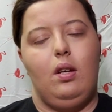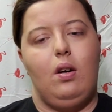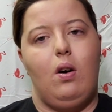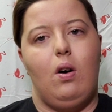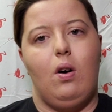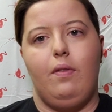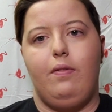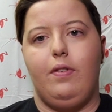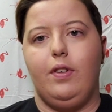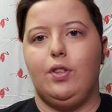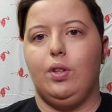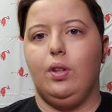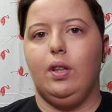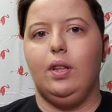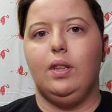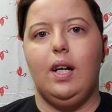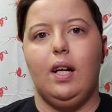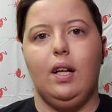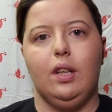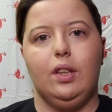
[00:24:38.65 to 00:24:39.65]
artificial
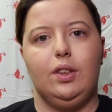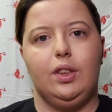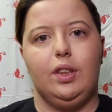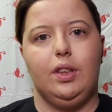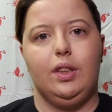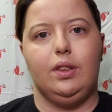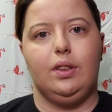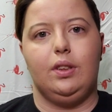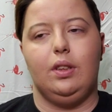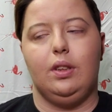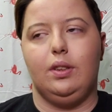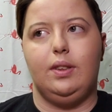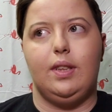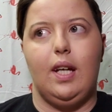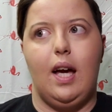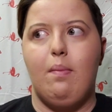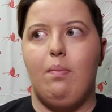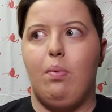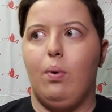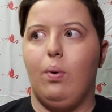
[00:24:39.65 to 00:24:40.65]
intelligence, or
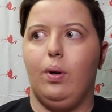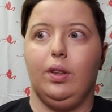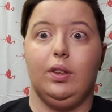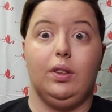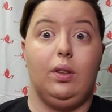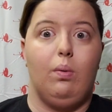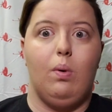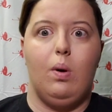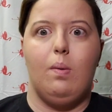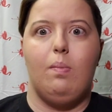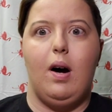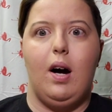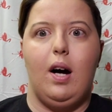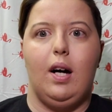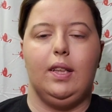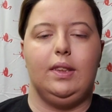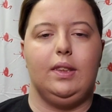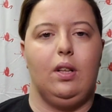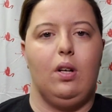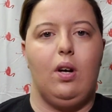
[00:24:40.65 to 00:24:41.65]
cyborgs, or
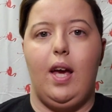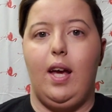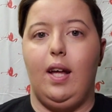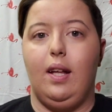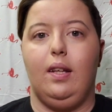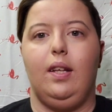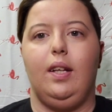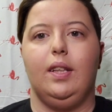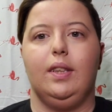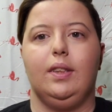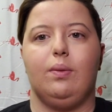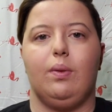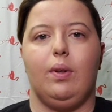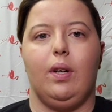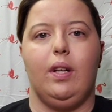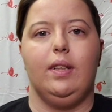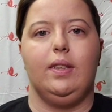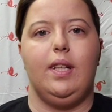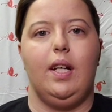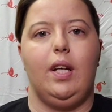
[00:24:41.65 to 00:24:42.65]
robots, or aliens were
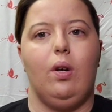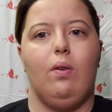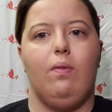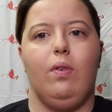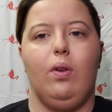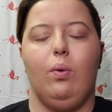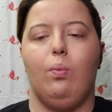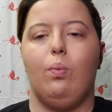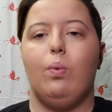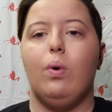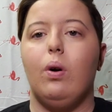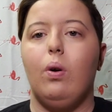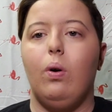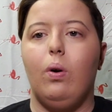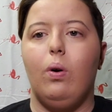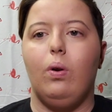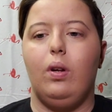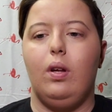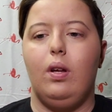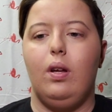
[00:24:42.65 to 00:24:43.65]
going to take over the
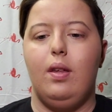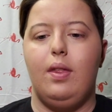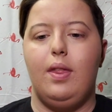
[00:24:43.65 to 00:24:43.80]
world,